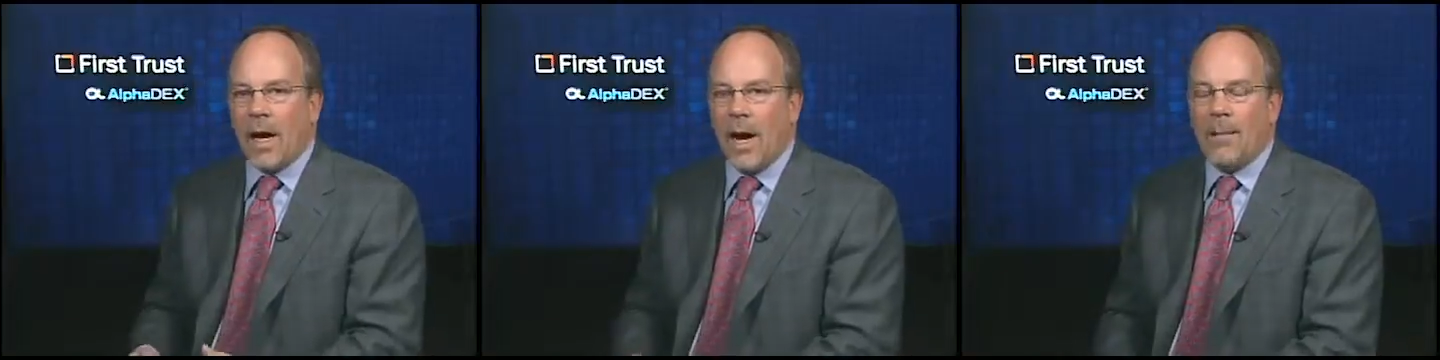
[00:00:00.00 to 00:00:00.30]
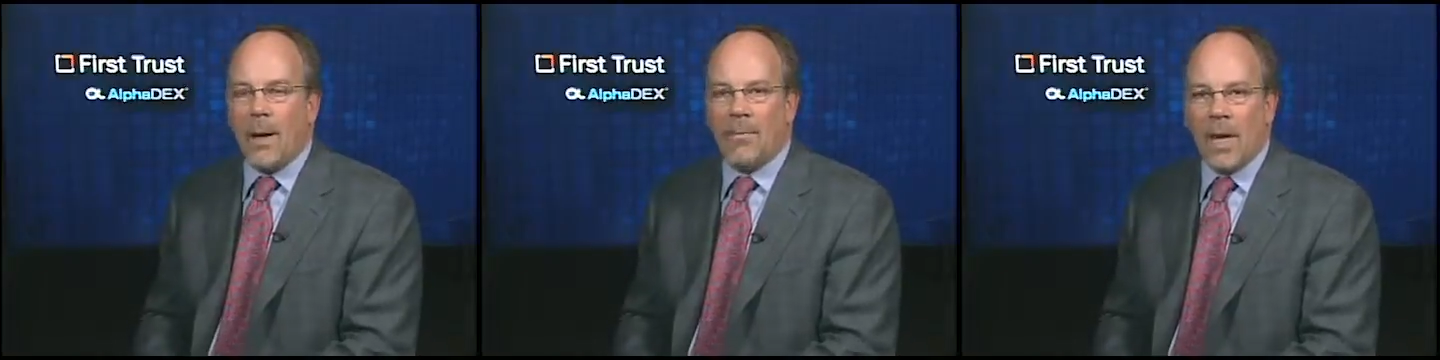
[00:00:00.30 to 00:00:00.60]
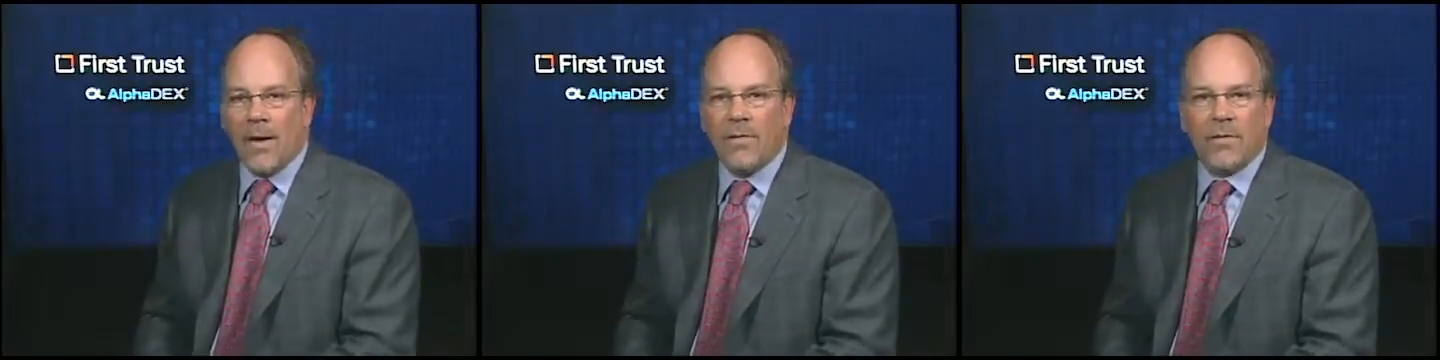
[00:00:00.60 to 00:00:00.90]
I'm
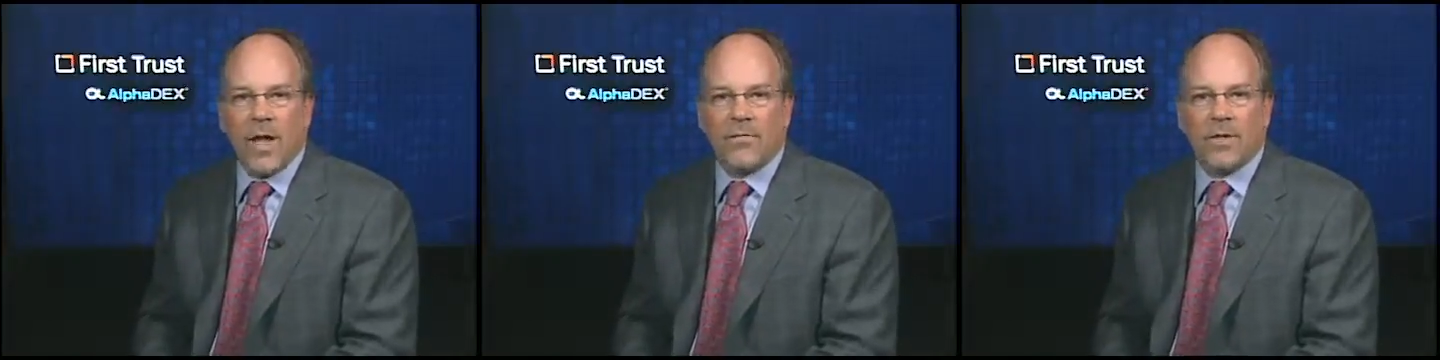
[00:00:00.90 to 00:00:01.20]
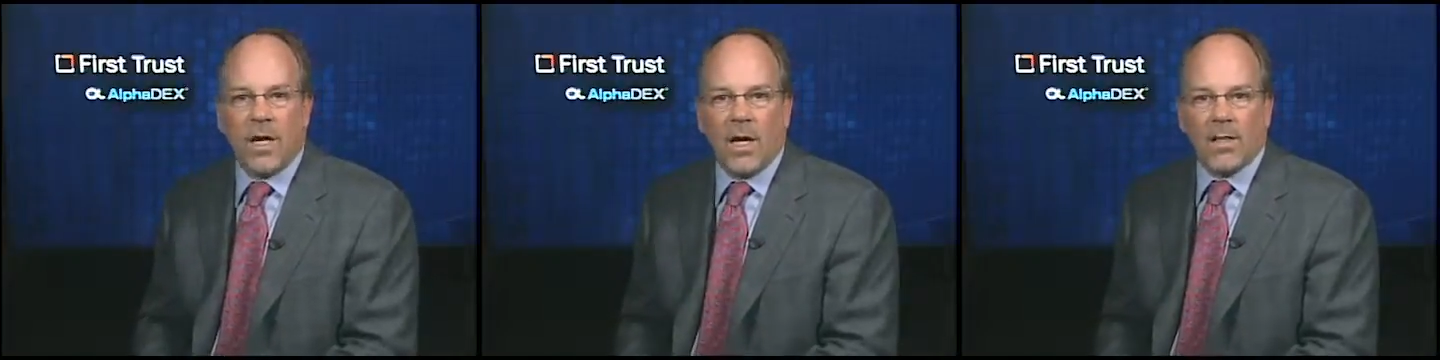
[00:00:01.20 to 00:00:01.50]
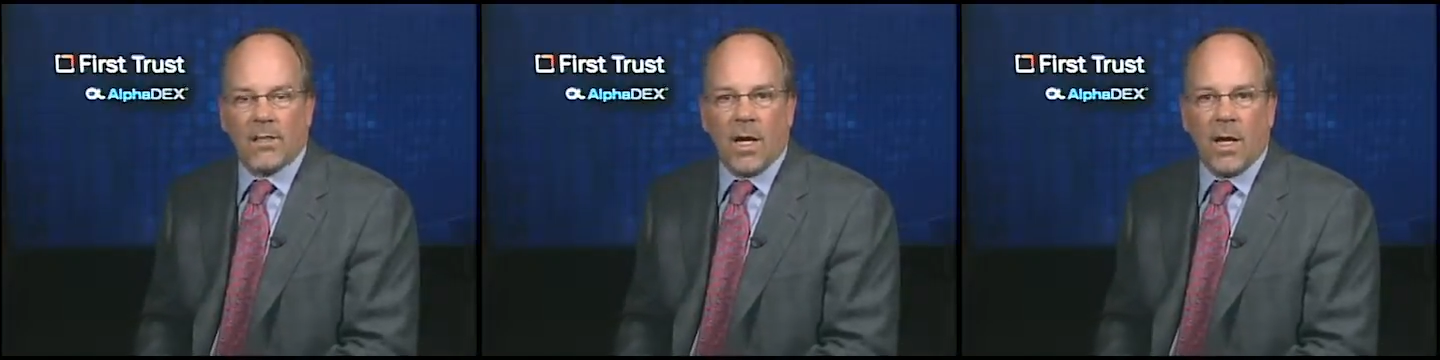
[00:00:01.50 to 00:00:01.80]
kind of left
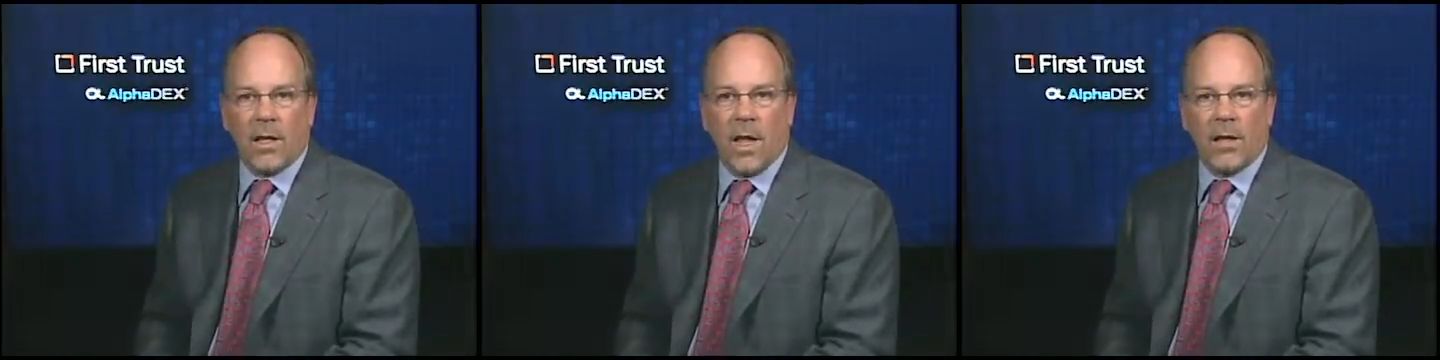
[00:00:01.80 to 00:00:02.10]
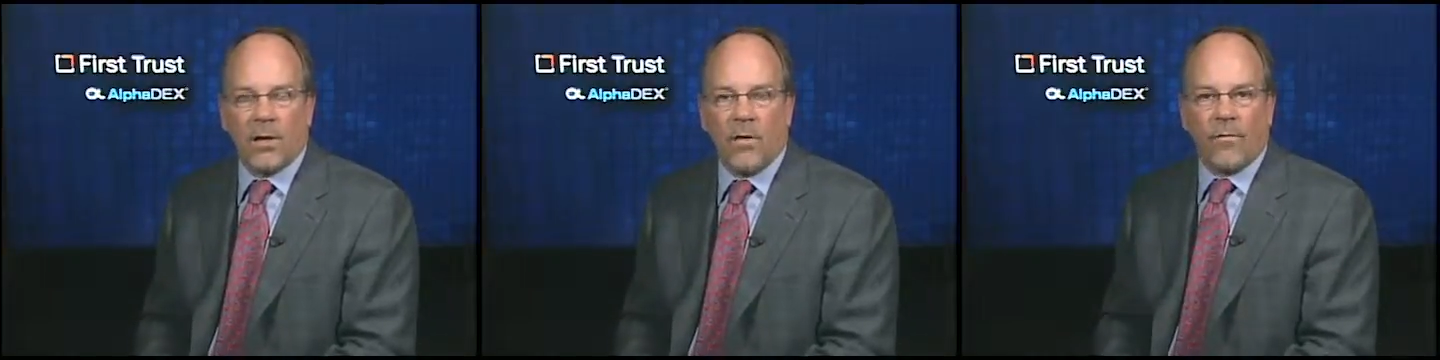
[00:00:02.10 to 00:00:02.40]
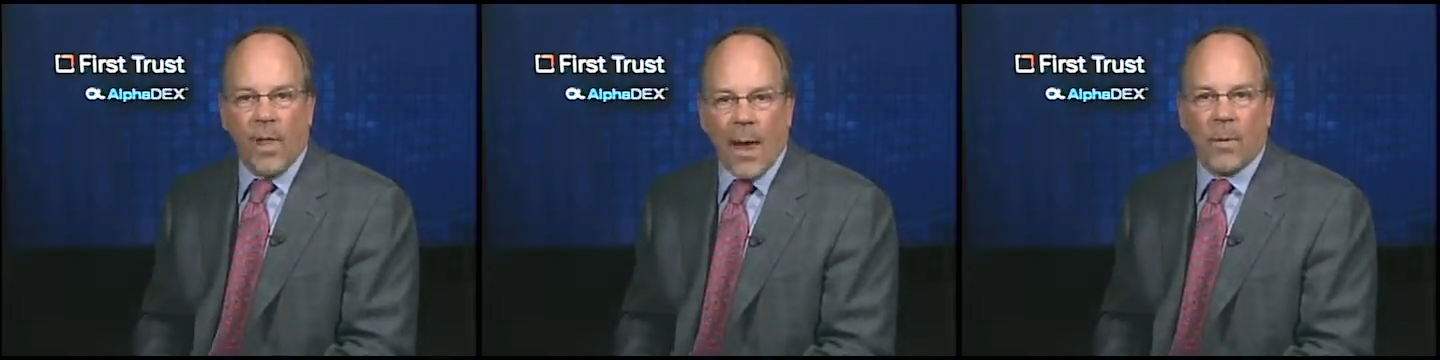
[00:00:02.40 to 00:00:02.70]
as a little
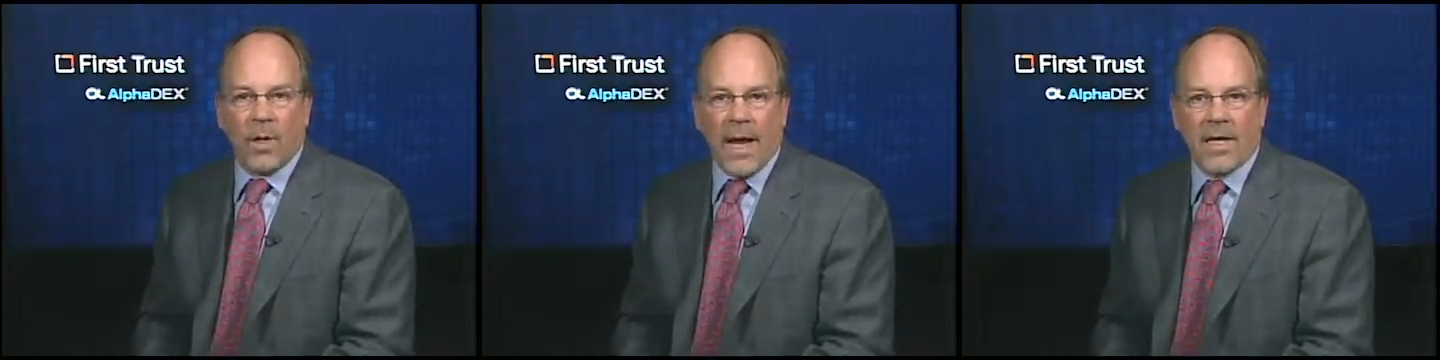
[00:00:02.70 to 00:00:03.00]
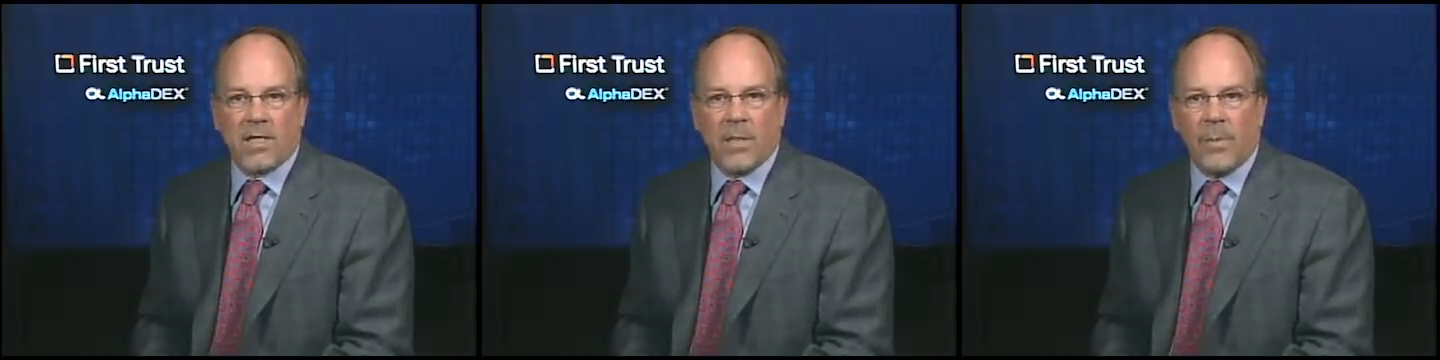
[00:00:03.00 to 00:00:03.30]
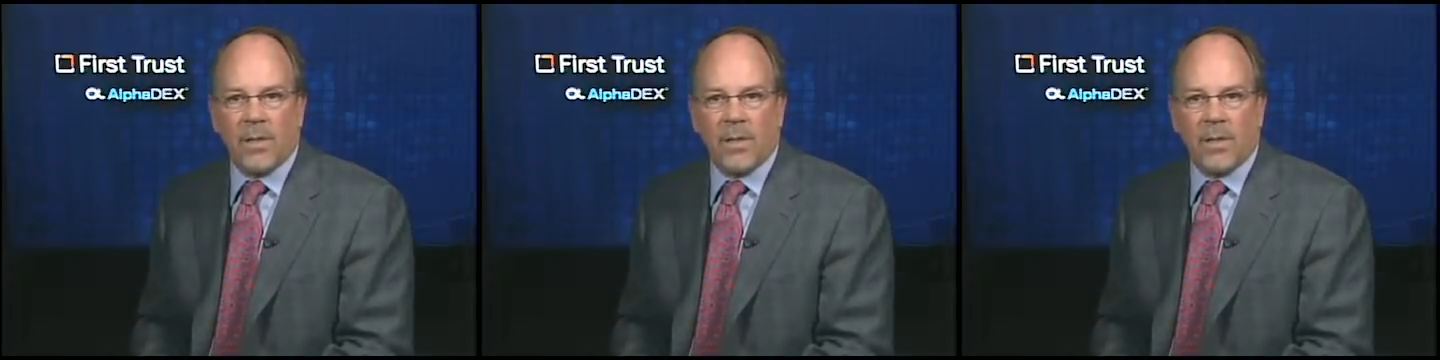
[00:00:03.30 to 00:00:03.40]
flabbergasted,